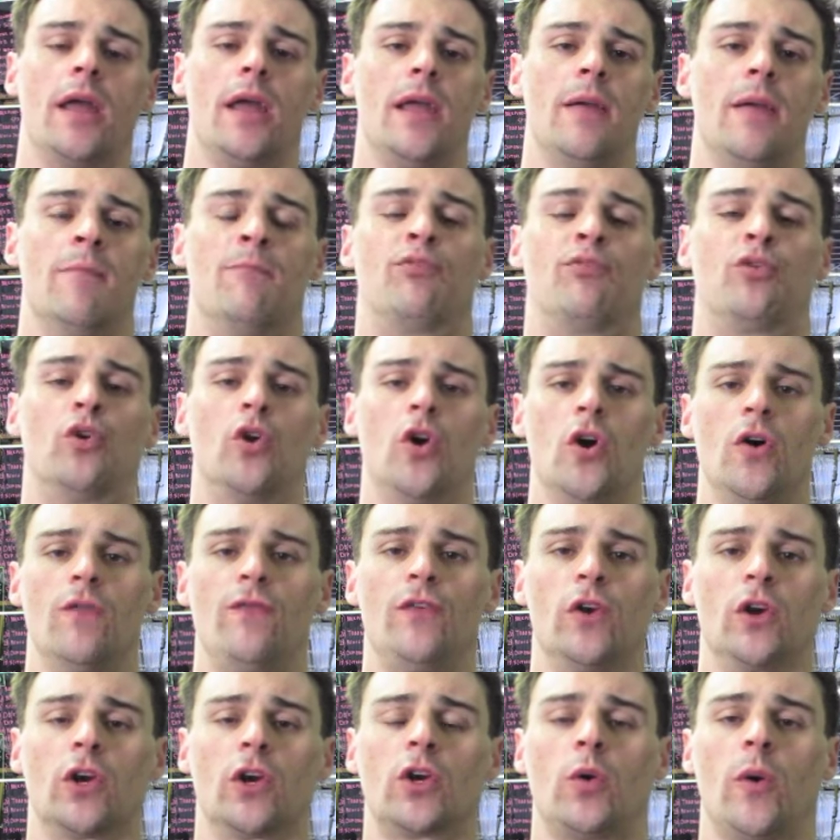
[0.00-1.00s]

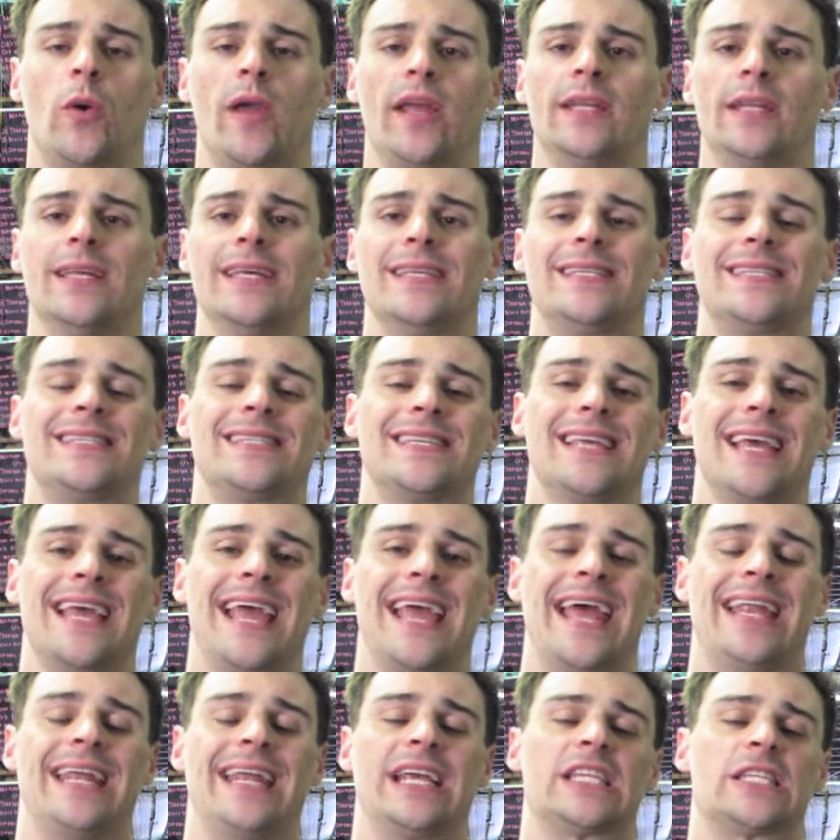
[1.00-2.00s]
improve your quickness
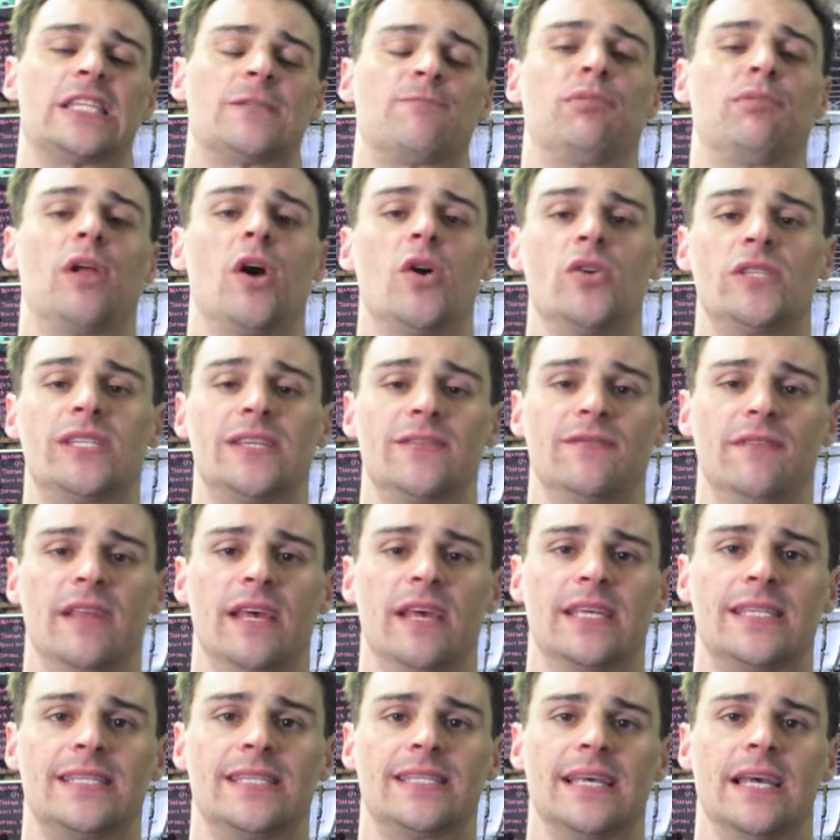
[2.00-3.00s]
and
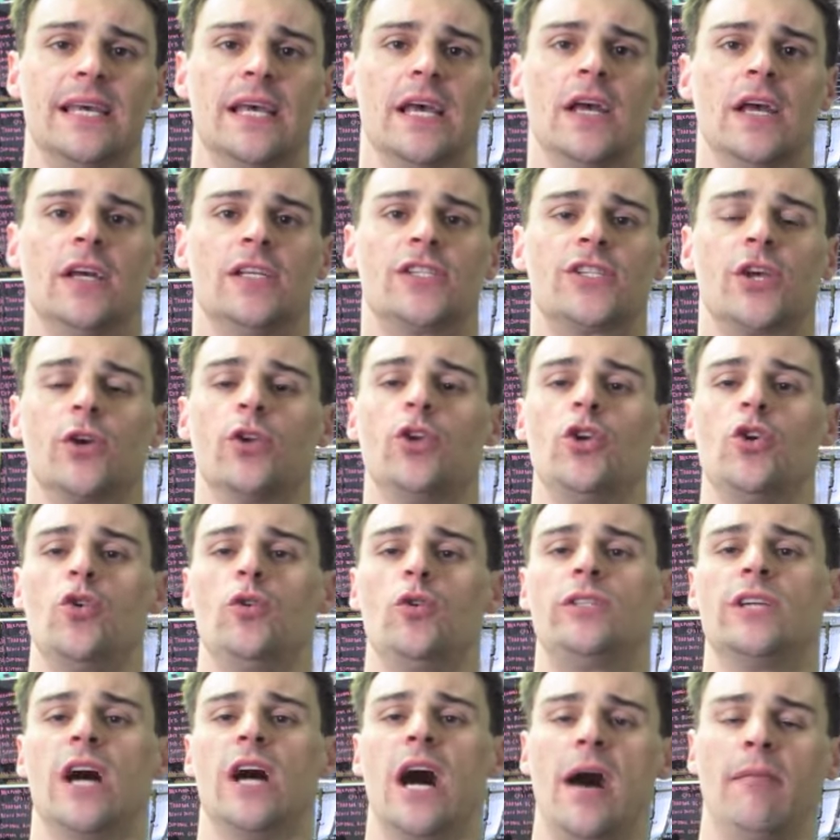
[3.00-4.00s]
explosiveness so
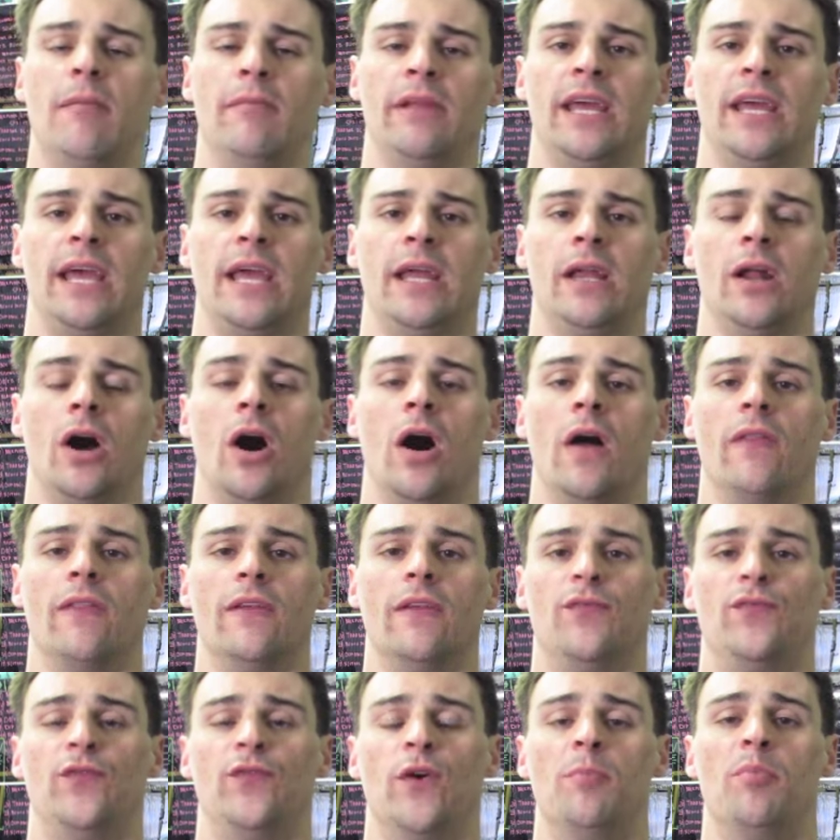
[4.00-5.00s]
you dominate on
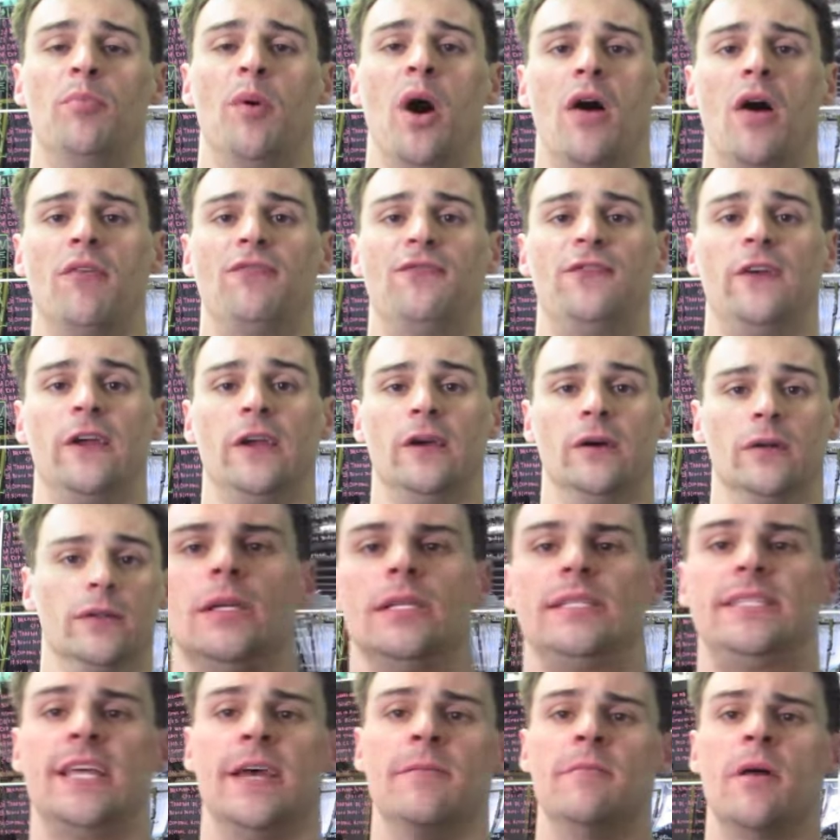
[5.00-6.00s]
the football field.
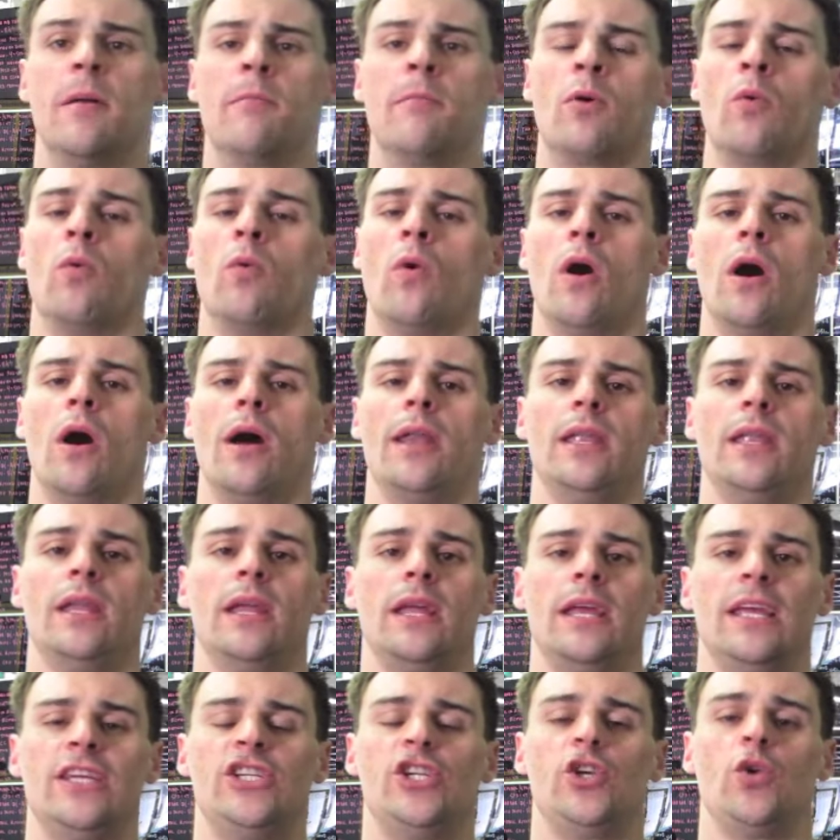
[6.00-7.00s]
Tip number 1
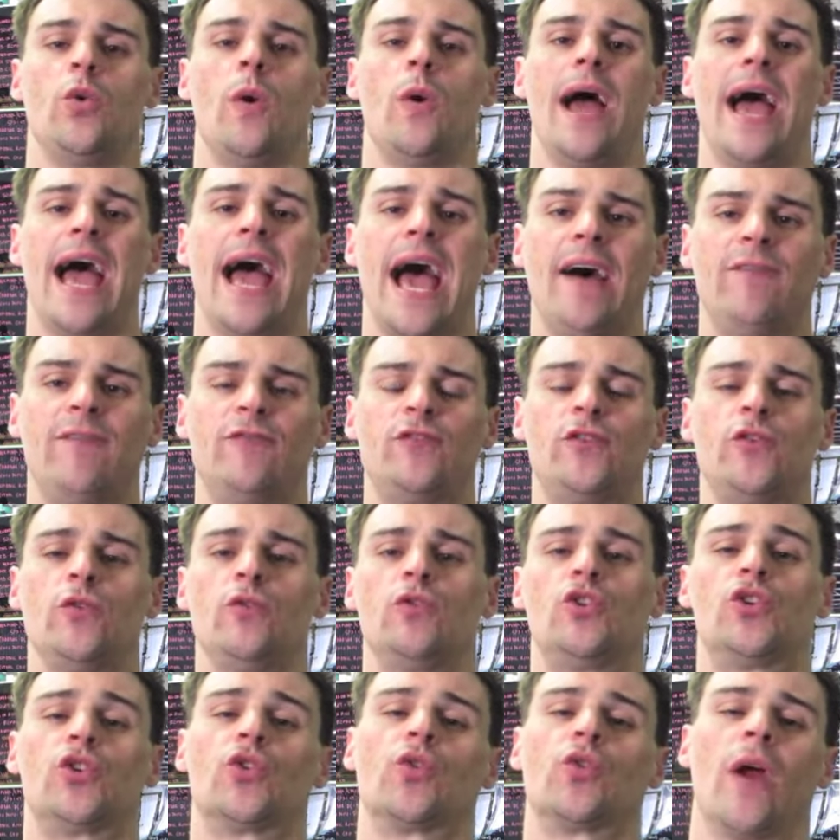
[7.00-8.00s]
is you have
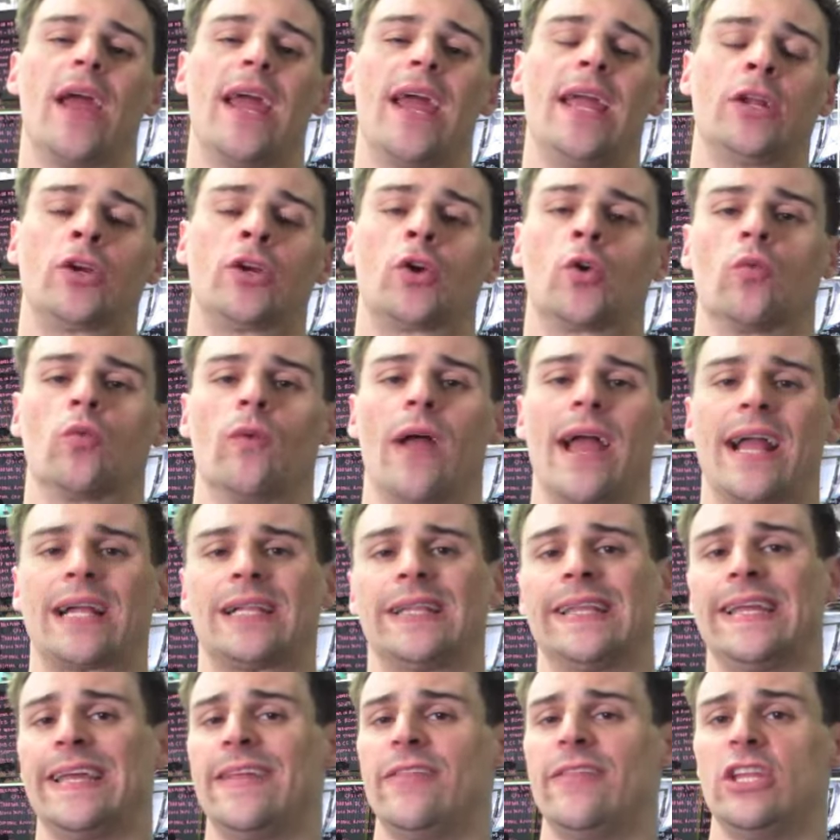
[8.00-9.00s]
to train
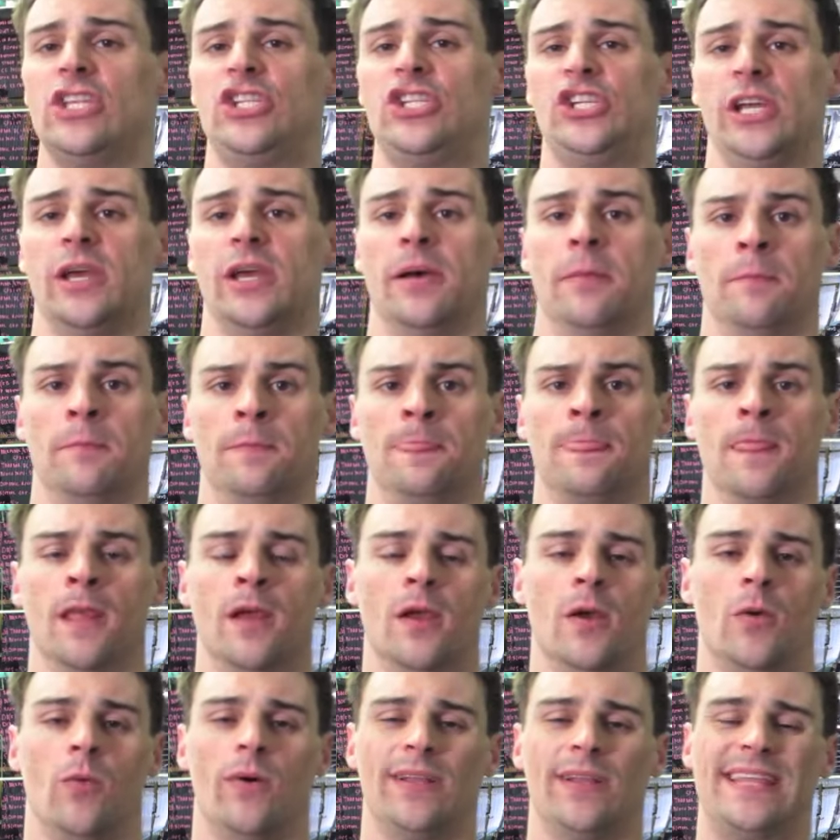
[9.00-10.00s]
correctly in the gym.
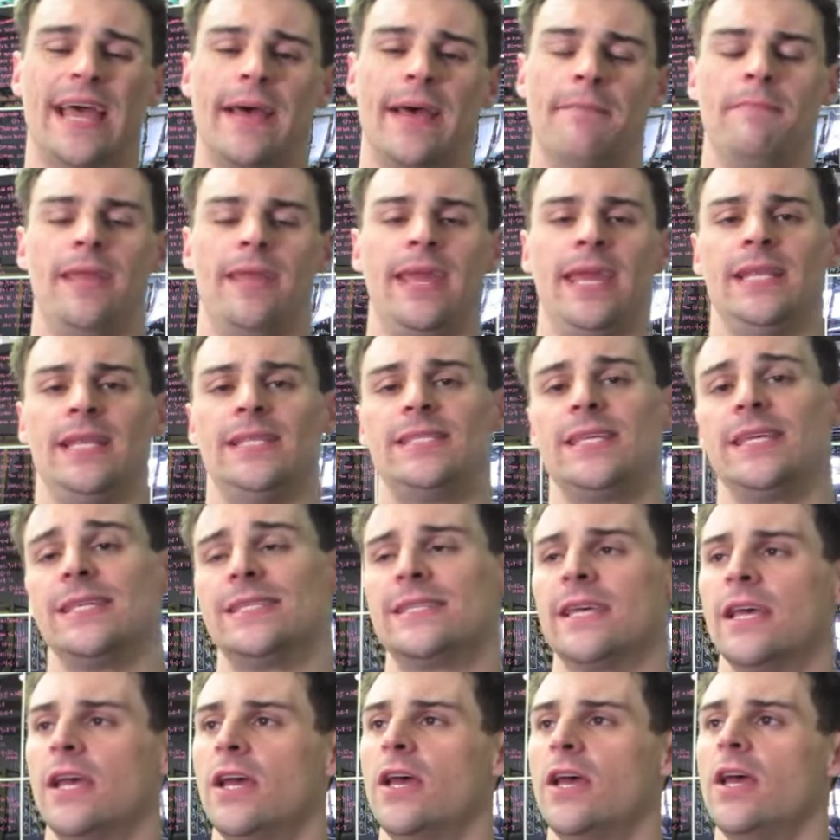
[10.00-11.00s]
What that means is